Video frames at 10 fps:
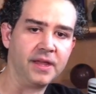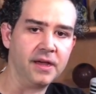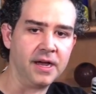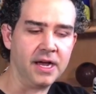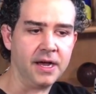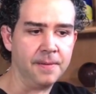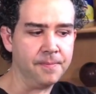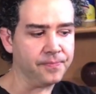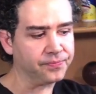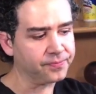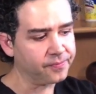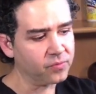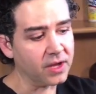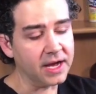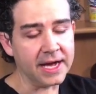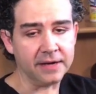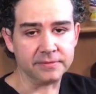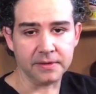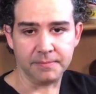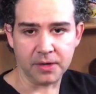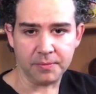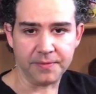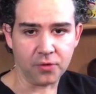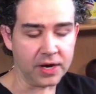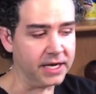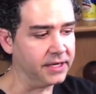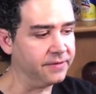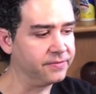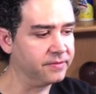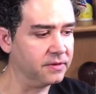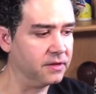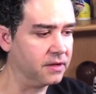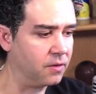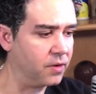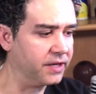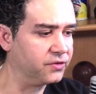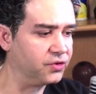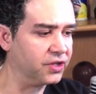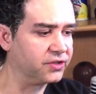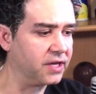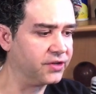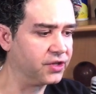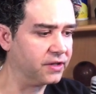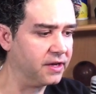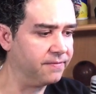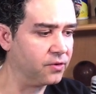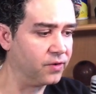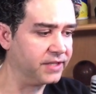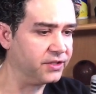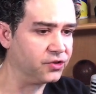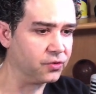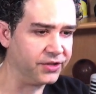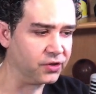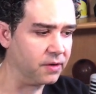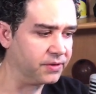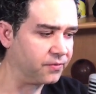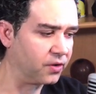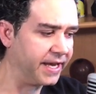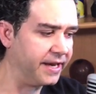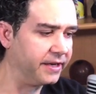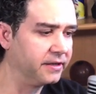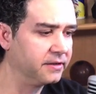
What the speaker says: But before I leave, I wanted to just touch on the Florida situation. I was forgetting.